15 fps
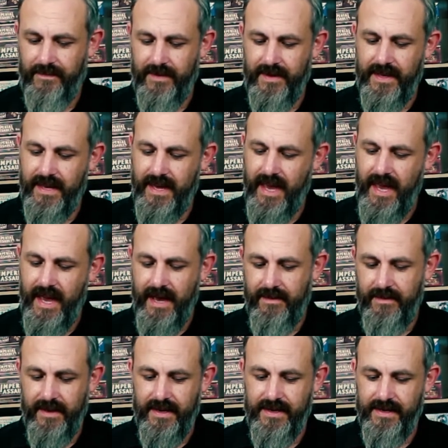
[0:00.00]

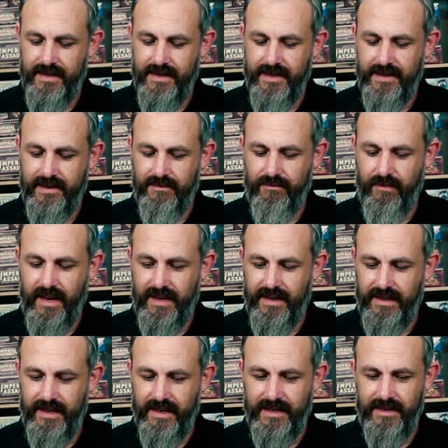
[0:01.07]
Yeah, this is
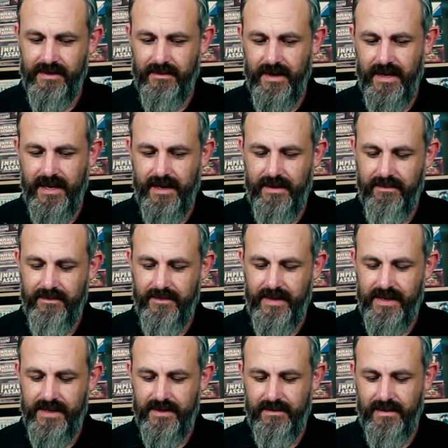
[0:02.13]
sweet. There's some
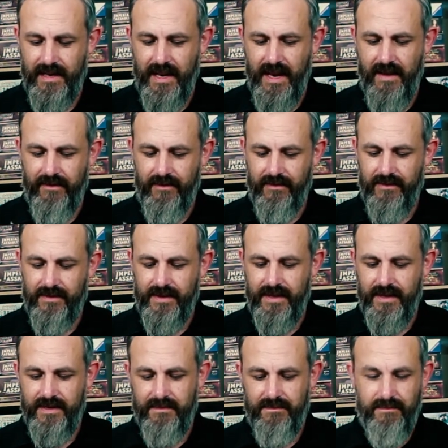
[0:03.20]
levels,
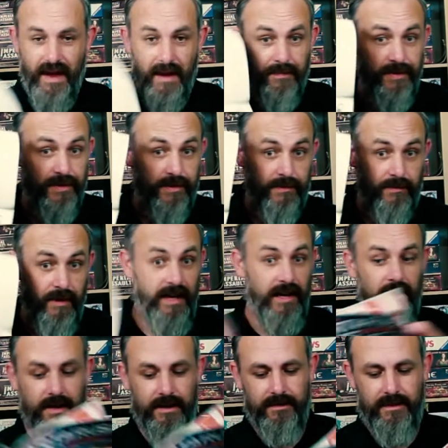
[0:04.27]
there's some maps. Quick
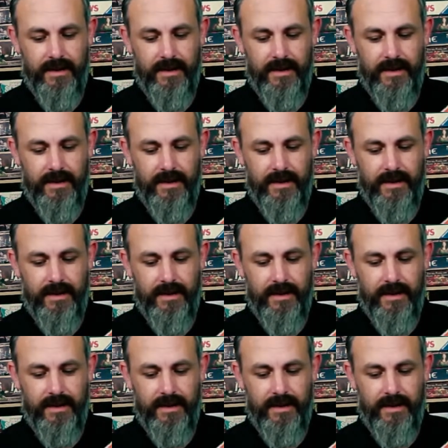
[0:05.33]
look.